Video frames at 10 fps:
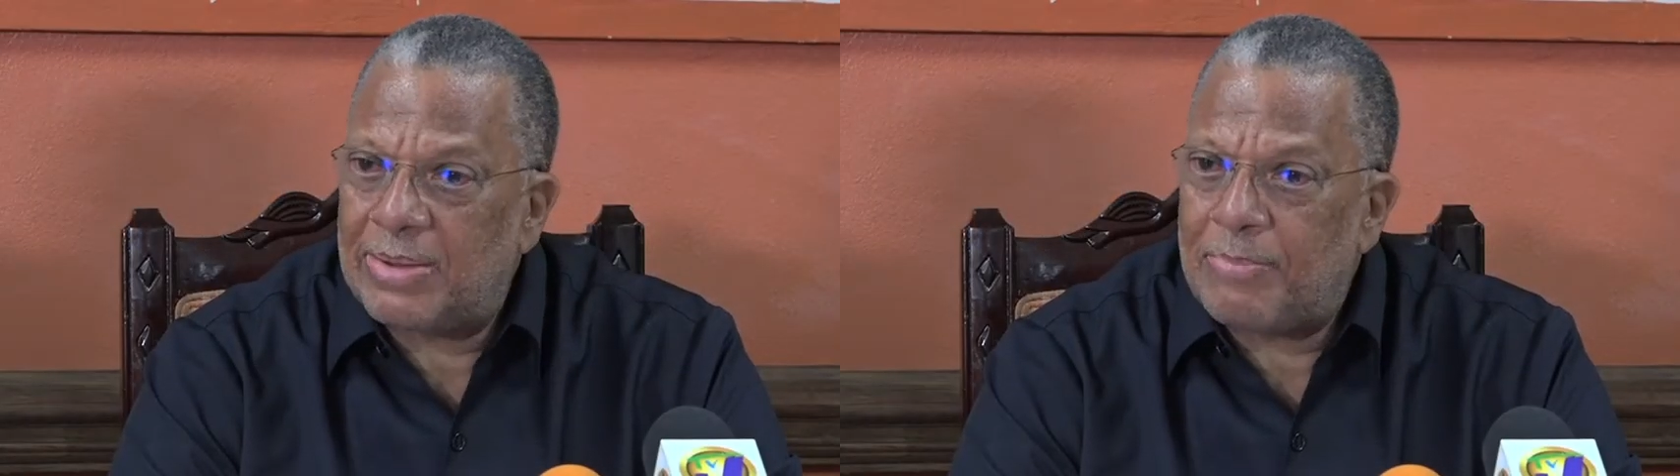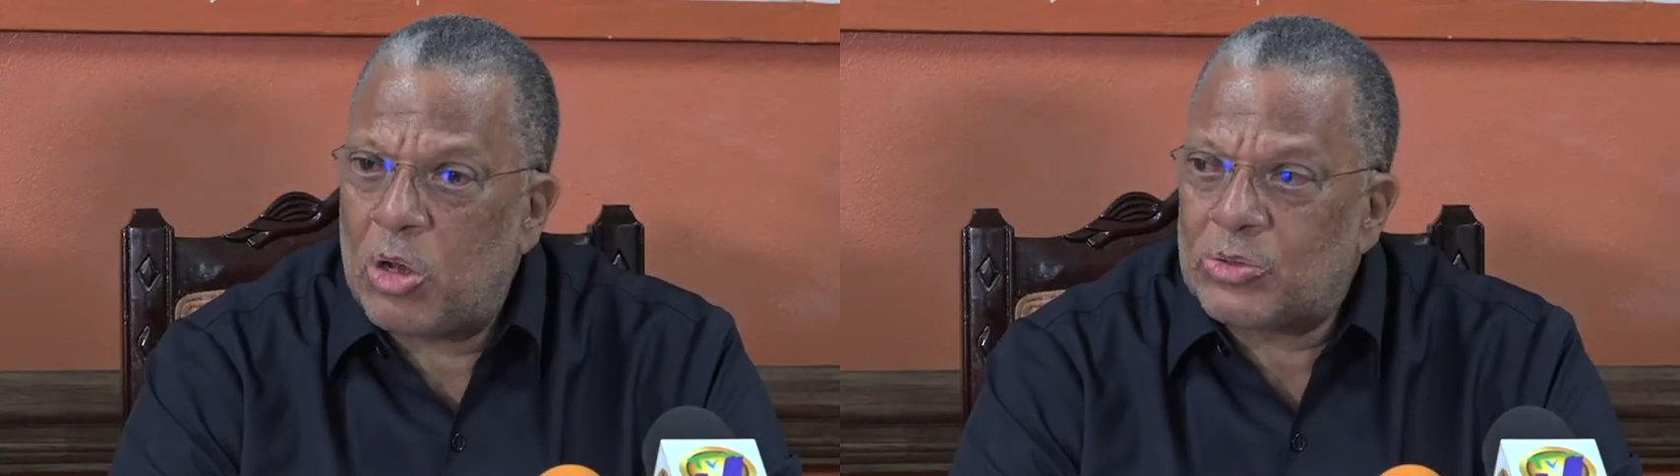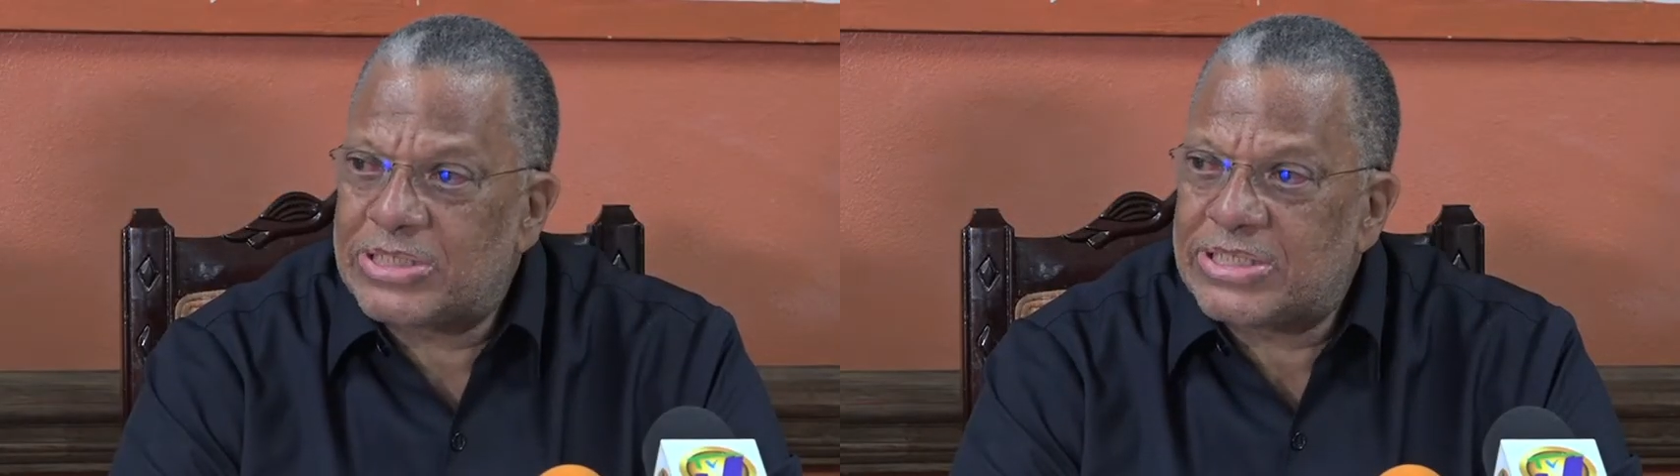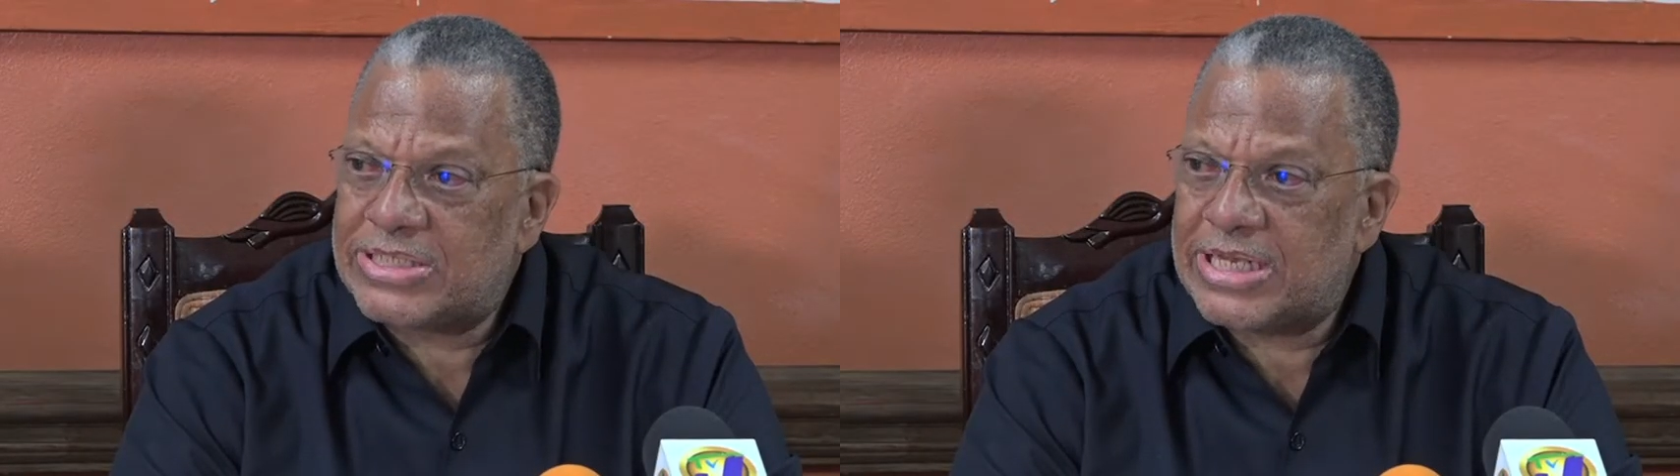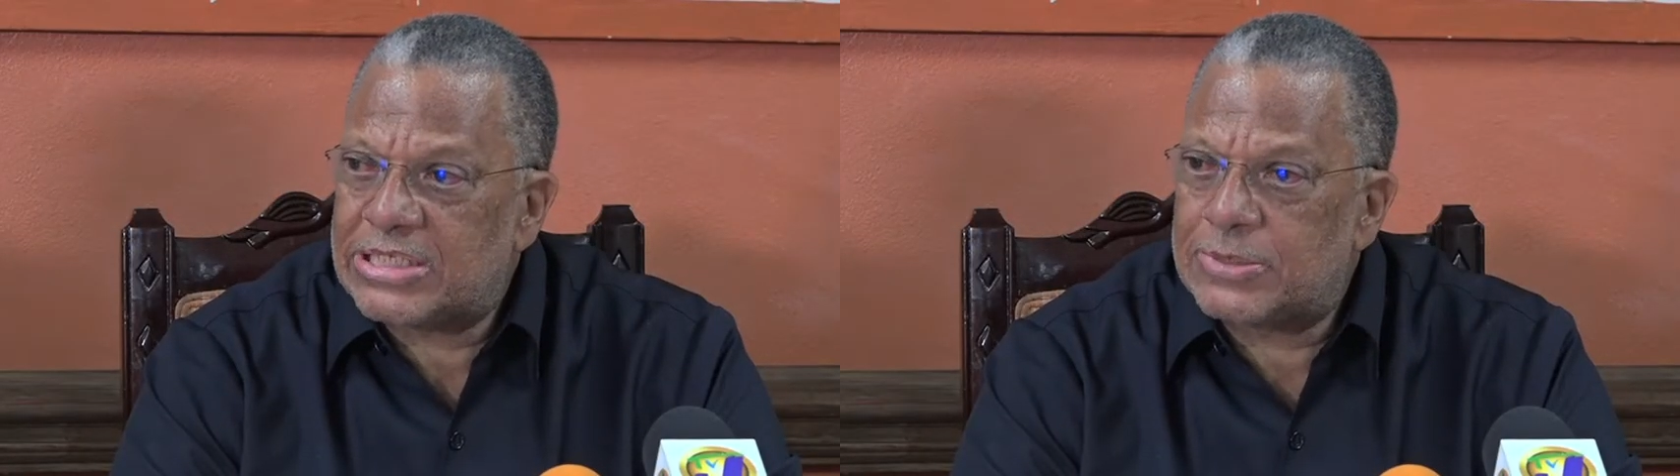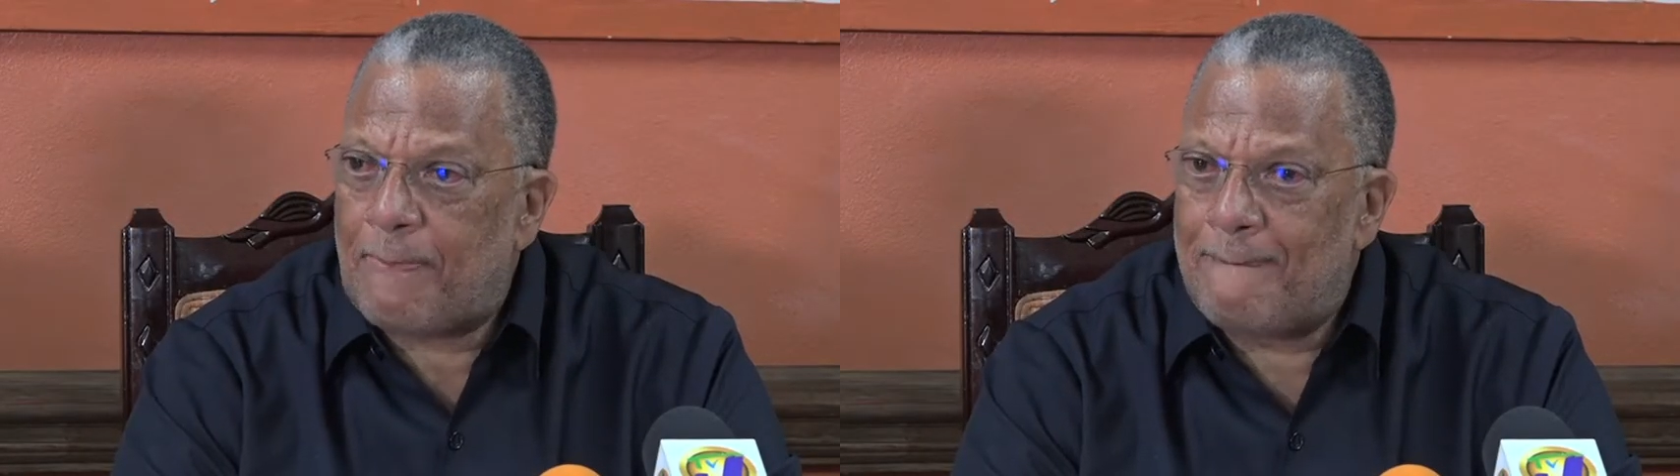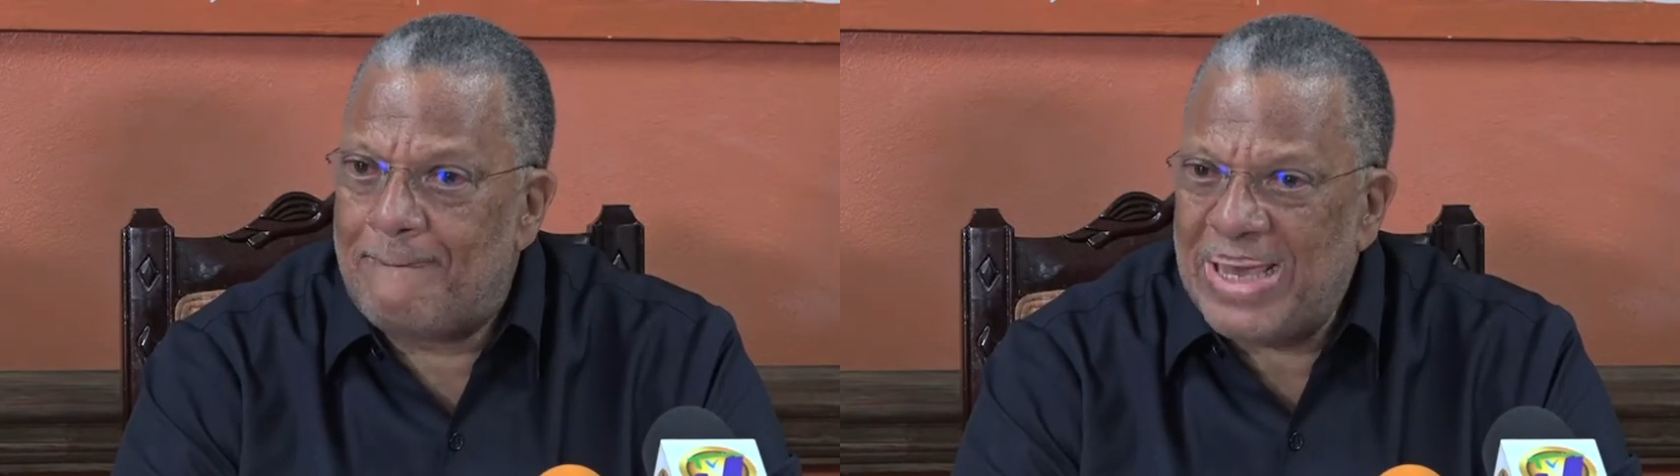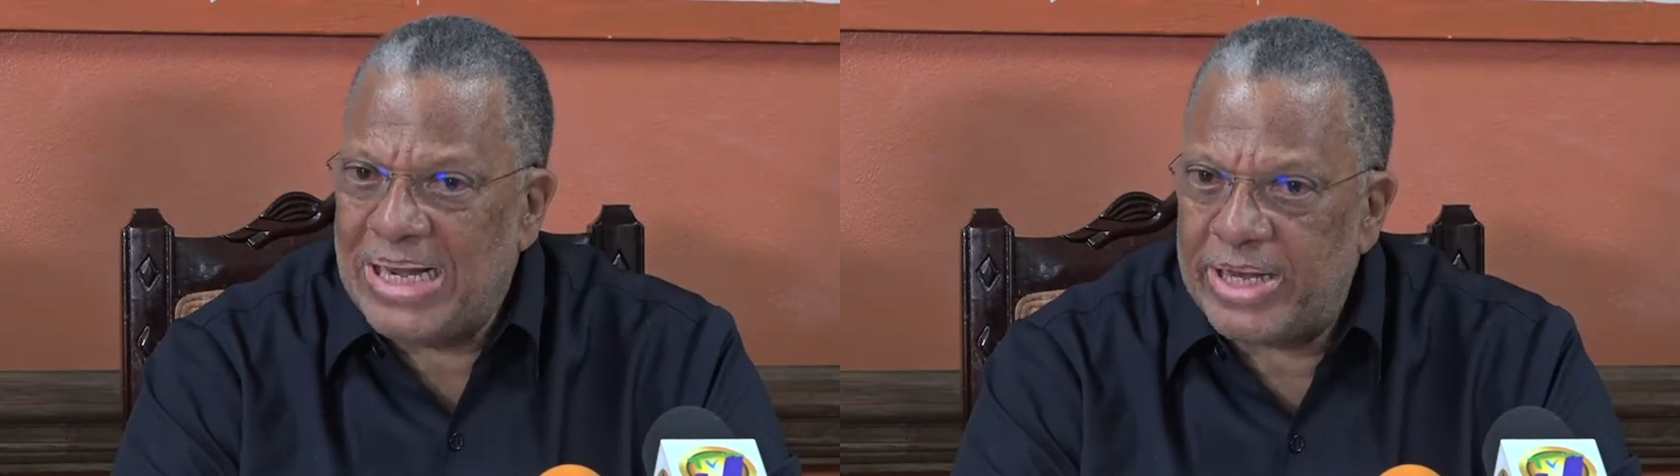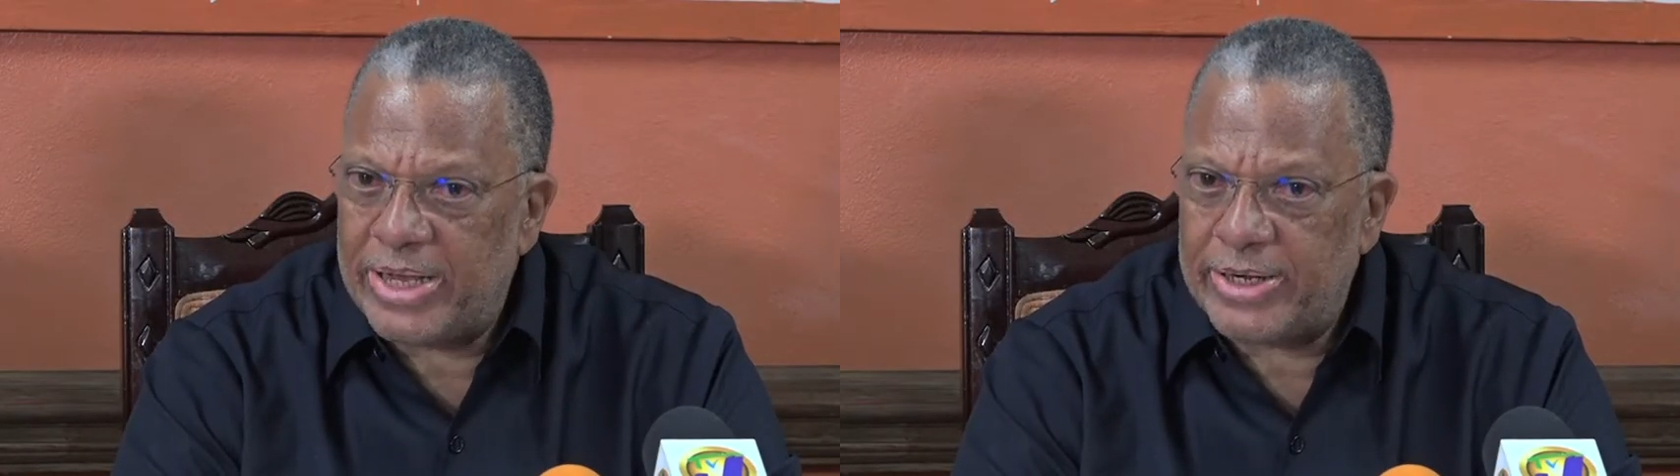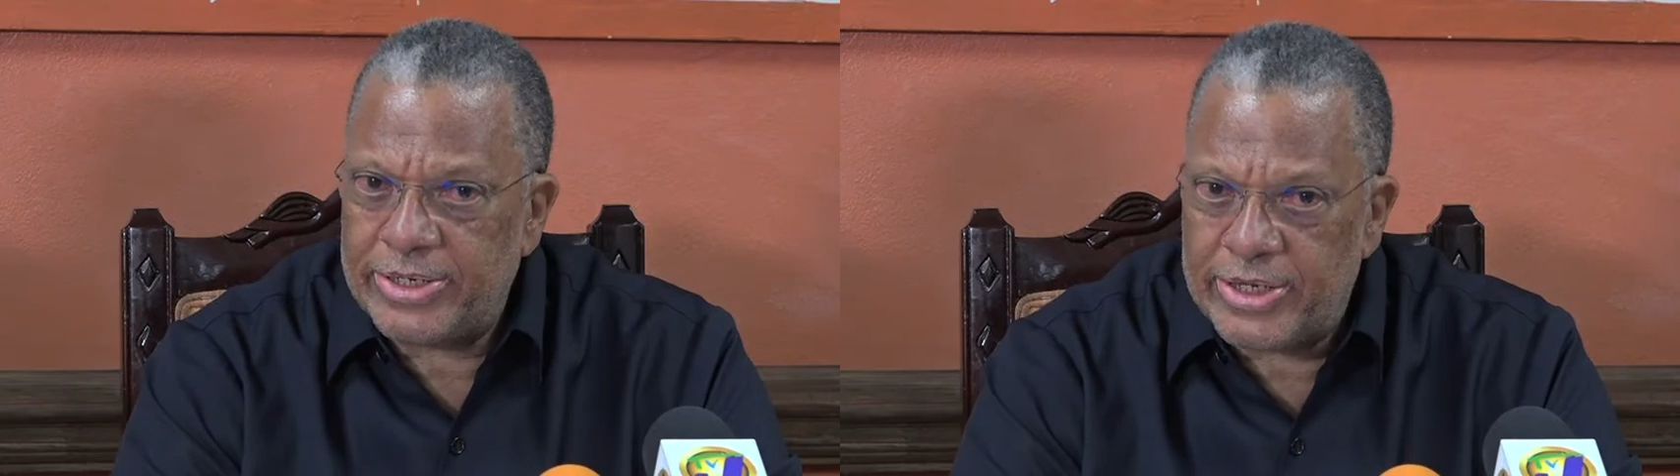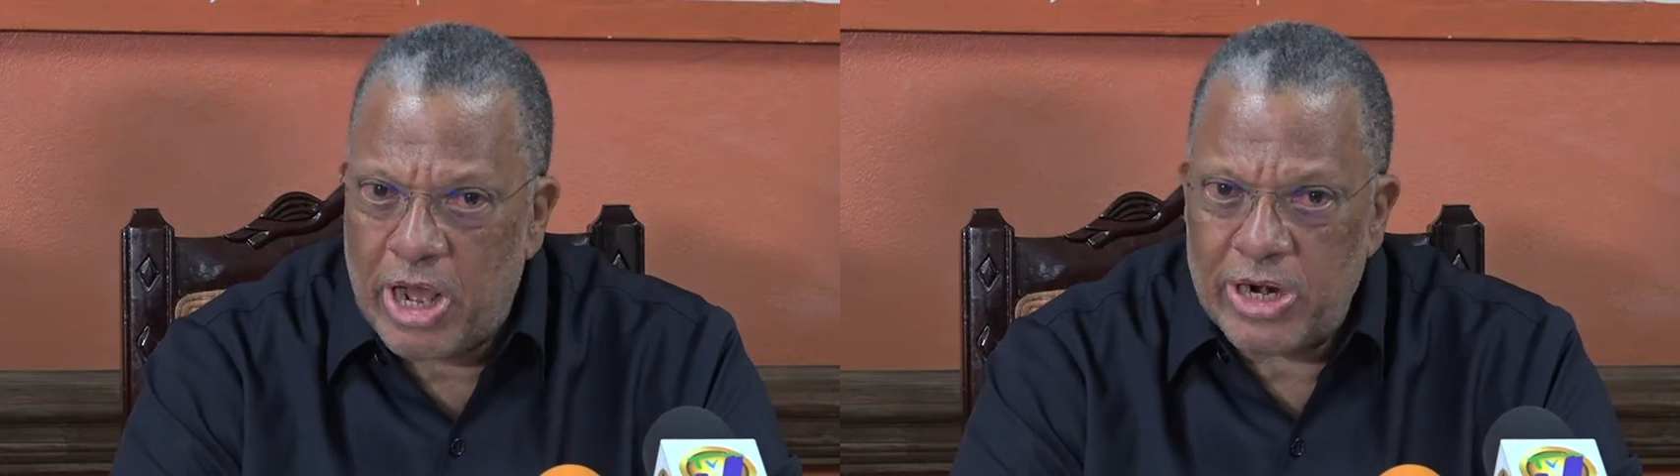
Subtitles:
about $6 billion